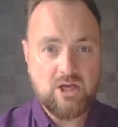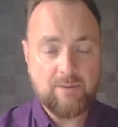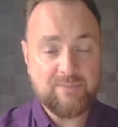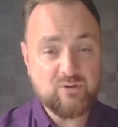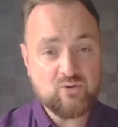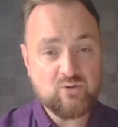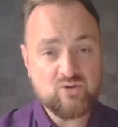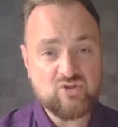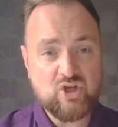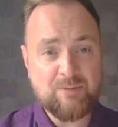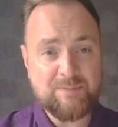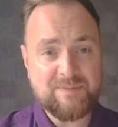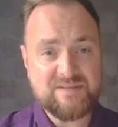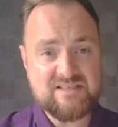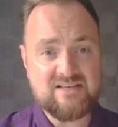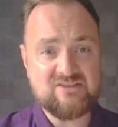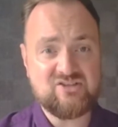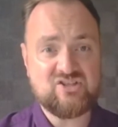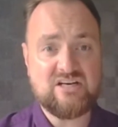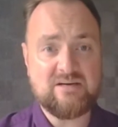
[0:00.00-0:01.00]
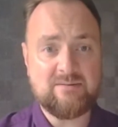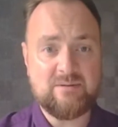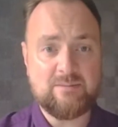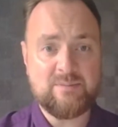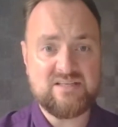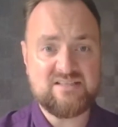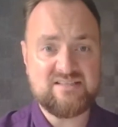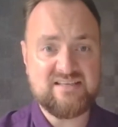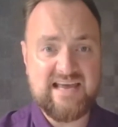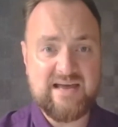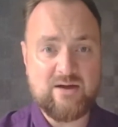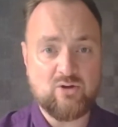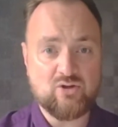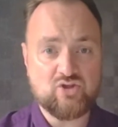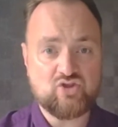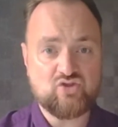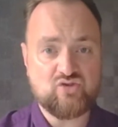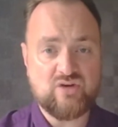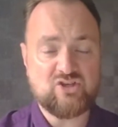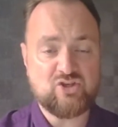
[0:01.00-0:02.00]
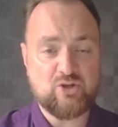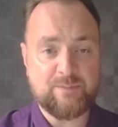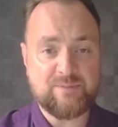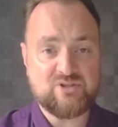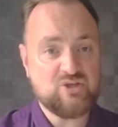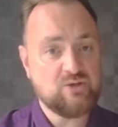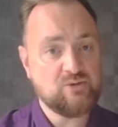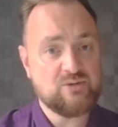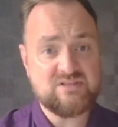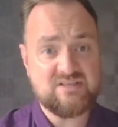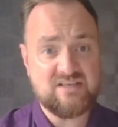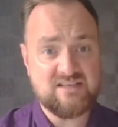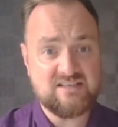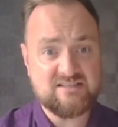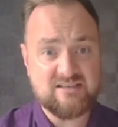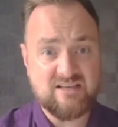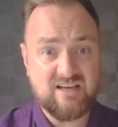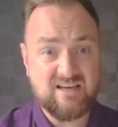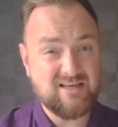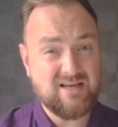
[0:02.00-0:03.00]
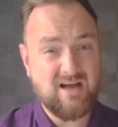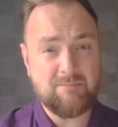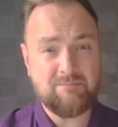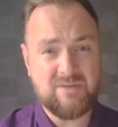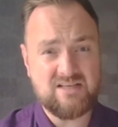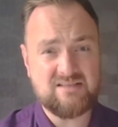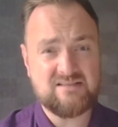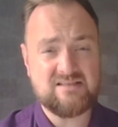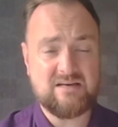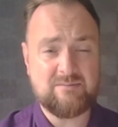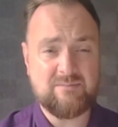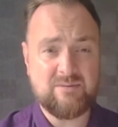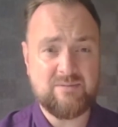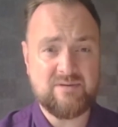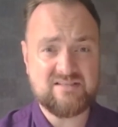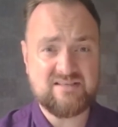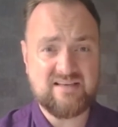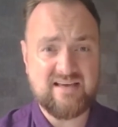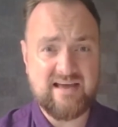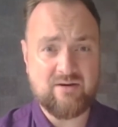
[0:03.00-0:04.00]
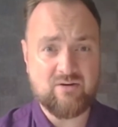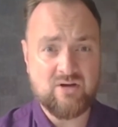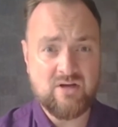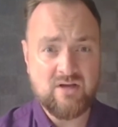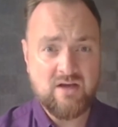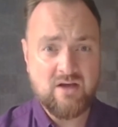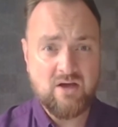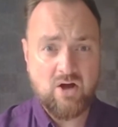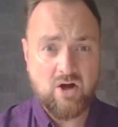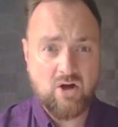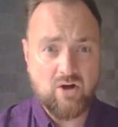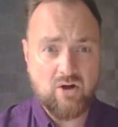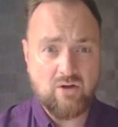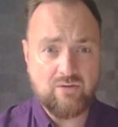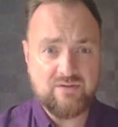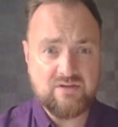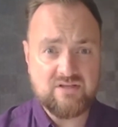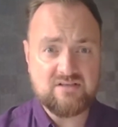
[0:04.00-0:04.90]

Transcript: but also you're potentially going to be missing out on stretch opportunities, and companies are going to be missing out on the